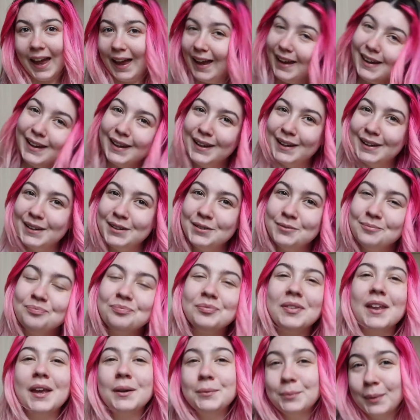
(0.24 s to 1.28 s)
Hello
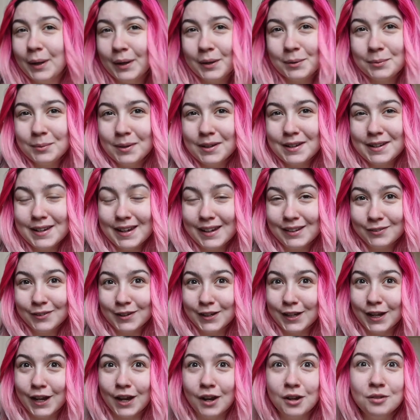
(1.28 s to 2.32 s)
and welcome to today's
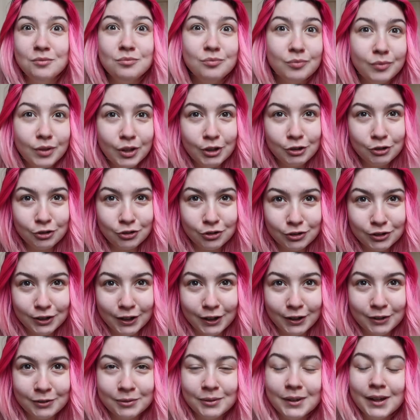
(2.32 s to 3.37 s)
video.
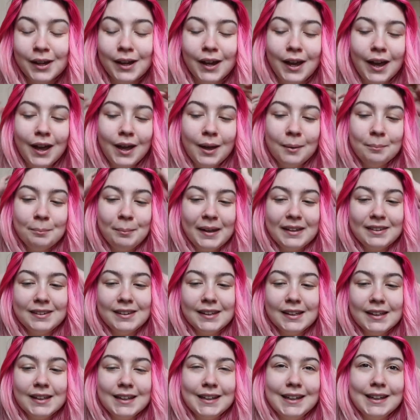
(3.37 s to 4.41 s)
So
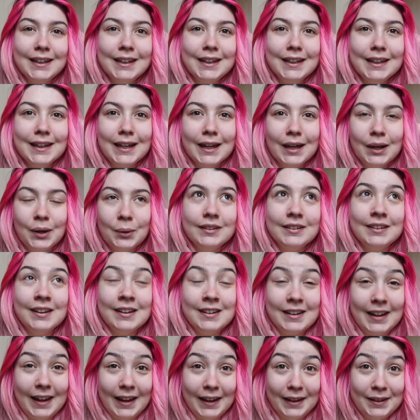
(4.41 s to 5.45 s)
basically
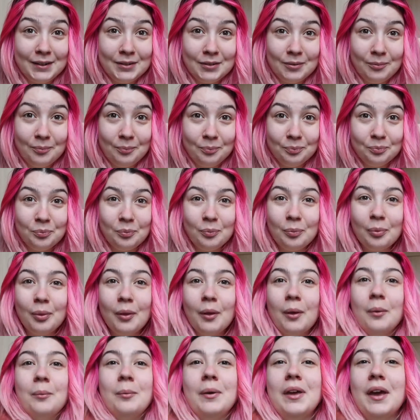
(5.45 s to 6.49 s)
today
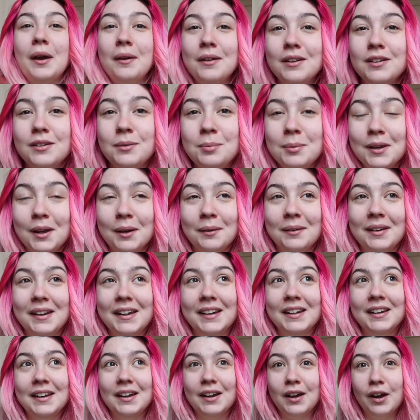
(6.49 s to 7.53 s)
we're going to be
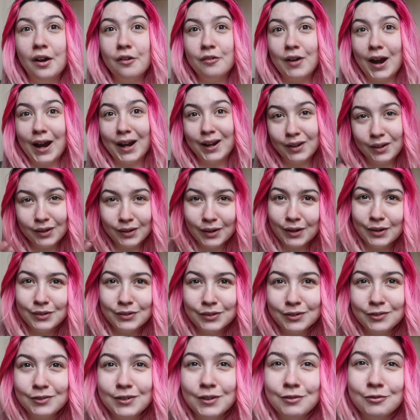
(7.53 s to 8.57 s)
going around
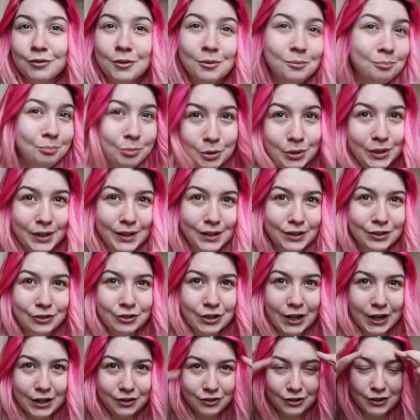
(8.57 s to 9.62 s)
loads of different book
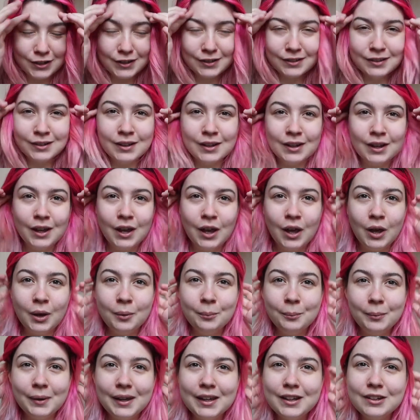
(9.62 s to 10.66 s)
exchanges,
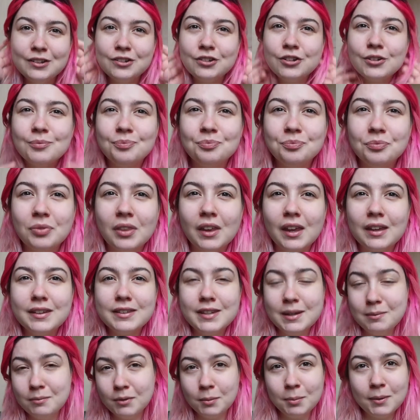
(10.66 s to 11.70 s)
which
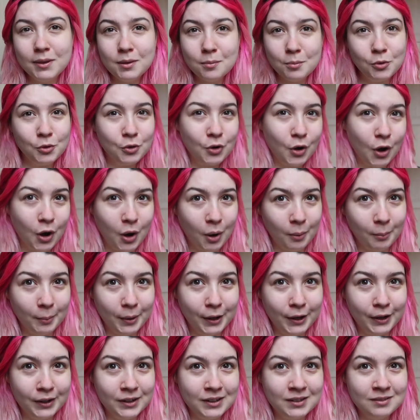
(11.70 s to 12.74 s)
seem to be the more
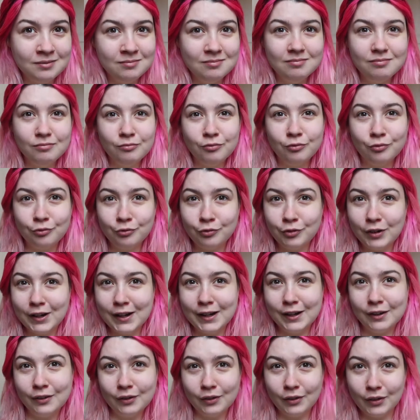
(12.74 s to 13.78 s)
common free
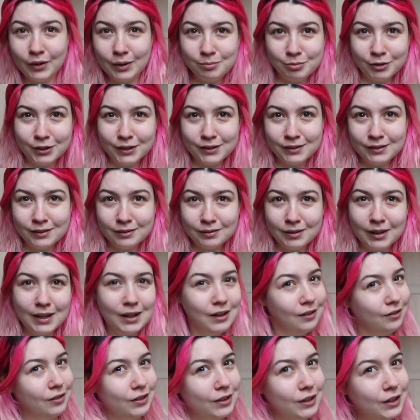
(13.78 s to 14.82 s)
little libraries
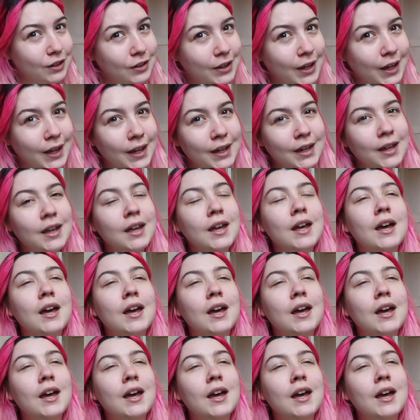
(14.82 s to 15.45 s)
here in the UK.